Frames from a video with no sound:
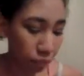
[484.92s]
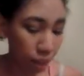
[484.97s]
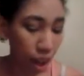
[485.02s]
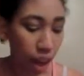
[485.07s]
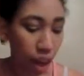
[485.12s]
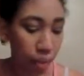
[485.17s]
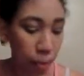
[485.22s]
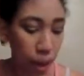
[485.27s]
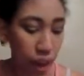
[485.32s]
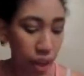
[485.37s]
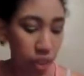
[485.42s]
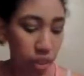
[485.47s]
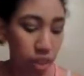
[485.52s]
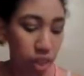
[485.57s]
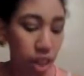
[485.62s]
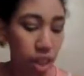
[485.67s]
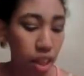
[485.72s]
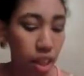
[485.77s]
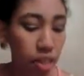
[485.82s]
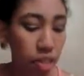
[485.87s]
I borrowed
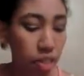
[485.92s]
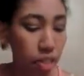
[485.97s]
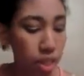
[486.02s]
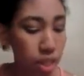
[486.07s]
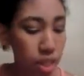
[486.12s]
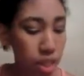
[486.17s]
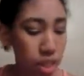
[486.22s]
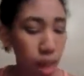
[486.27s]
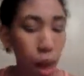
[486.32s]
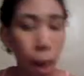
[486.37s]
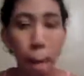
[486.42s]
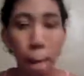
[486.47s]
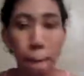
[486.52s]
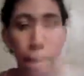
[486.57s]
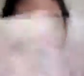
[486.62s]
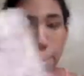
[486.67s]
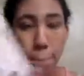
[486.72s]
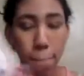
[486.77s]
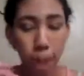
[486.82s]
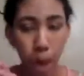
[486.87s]
this
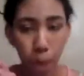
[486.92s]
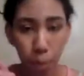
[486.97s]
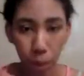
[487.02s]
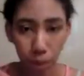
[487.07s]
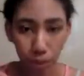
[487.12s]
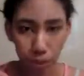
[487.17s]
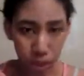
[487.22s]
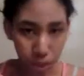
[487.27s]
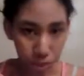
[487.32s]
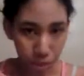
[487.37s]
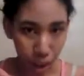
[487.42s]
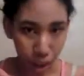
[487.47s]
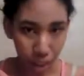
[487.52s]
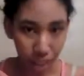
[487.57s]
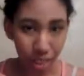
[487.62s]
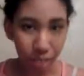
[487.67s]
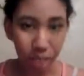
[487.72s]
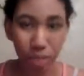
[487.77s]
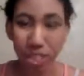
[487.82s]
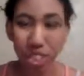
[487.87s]
I borrowed this
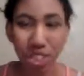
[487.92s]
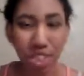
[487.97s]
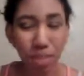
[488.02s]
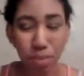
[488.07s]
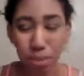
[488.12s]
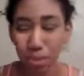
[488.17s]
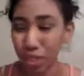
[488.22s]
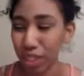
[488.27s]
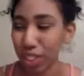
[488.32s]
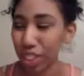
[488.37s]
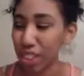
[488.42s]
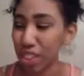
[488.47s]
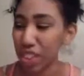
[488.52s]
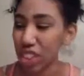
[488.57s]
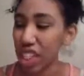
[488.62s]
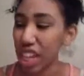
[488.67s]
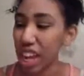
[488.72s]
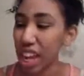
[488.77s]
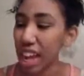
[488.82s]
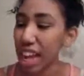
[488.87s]
manga, which seems really
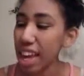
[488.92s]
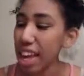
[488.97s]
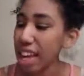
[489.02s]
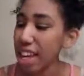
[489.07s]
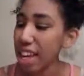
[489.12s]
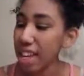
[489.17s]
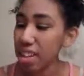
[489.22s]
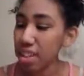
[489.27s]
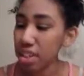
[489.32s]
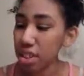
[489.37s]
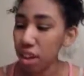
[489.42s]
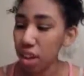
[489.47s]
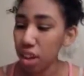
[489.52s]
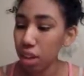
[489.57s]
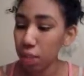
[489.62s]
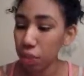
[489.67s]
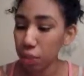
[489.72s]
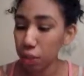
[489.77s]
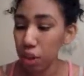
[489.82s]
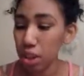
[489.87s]
interesting. It's
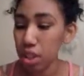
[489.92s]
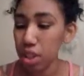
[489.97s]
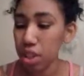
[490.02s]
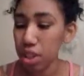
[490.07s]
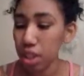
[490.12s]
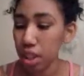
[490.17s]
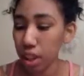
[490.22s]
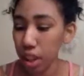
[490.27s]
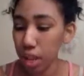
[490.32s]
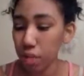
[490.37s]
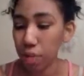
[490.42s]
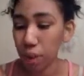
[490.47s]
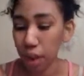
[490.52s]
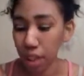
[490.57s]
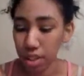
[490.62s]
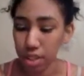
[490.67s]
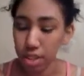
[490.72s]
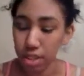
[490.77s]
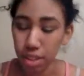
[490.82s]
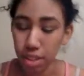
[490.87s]
called First Love
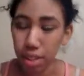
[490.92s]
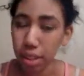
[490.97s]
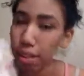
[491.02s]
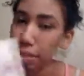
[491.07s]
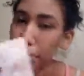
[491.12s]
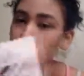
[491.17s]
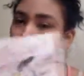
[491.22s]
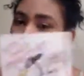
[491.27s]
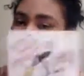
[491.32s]
Monster.